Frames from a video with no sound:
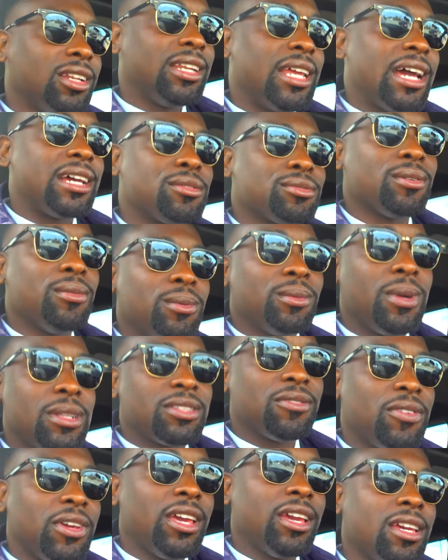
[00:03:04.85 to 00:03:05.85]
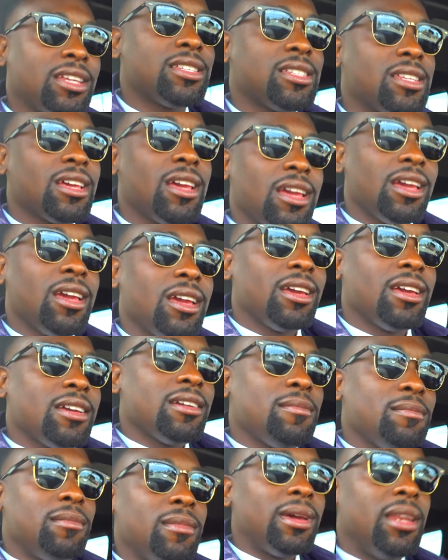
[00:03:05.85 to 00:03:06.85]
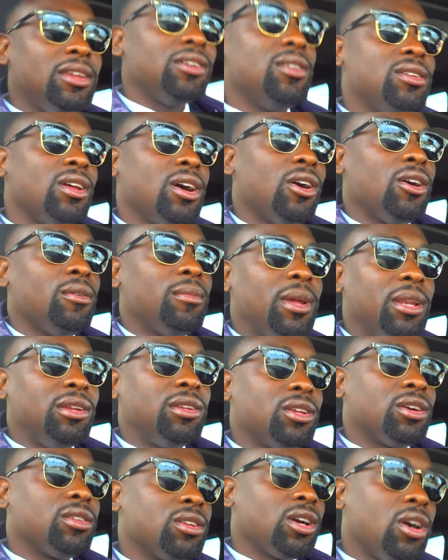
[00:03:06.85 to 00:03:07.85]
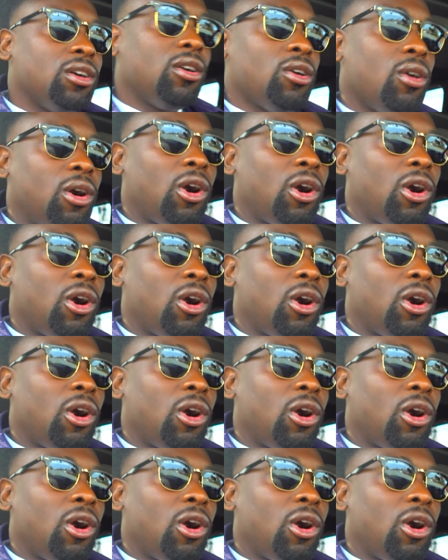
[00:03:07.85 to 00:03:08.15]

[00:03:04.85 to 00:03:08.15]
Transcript: the last one we went to Vegas. Many of you know, many of you don't know.